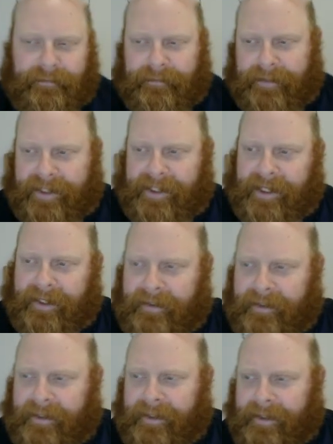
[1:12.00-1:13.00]
busy.
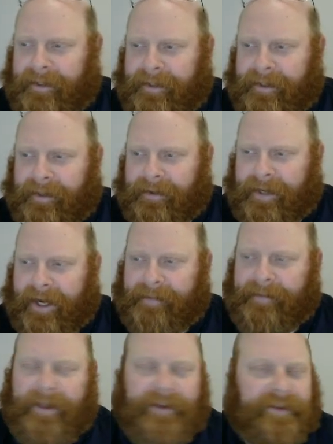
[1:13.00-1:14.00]

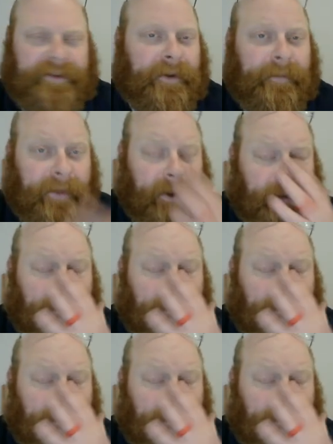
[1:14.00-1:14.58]
Okay, so